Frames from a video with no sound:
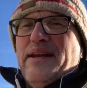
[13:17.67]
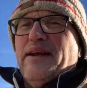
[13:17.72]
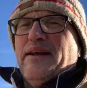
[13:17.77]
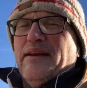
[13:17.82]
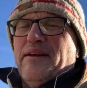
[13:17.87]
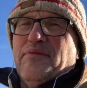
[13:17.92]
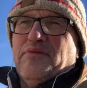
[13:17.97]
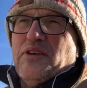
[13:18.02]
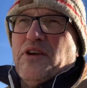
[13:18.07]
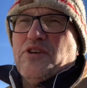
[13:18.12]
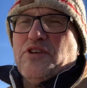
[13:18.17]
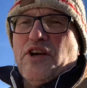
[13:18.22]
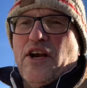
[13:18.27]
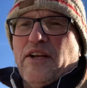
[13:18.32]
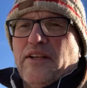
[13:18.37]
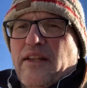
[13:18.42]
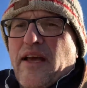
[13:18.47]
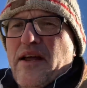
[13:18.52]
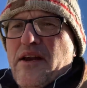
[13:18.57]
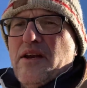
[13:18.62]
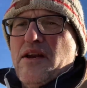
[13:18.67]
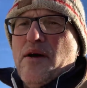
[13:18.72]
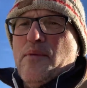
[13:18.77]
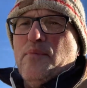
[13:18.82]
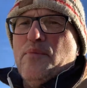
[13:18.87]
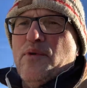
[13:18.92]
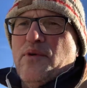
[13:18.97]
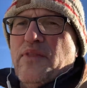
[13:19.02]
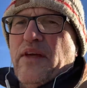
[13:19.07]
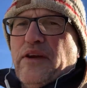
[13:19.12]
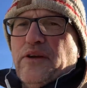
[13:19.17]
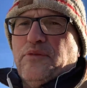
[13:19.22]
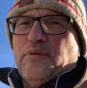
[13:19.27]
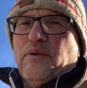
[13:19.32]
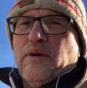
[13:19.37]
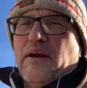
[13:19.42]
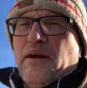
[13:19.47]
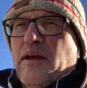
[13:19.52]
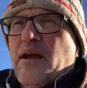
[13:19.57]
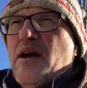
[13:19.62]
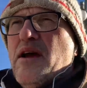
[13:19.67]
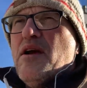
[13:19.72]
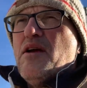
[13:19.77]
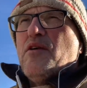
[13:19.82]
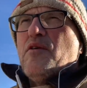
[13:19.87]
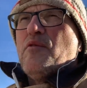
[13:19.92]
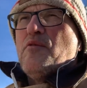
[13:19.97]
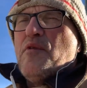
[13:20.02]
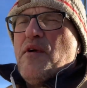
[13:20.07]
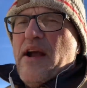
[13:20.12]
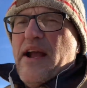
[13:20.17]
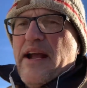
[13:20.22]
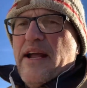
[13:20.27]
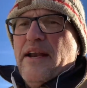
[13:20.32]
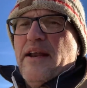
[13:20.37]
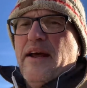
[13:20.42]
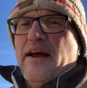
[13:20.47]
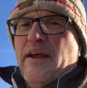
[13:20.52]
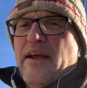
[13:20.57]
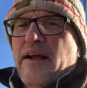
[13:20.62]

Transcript: i have to check that number. That's what I read.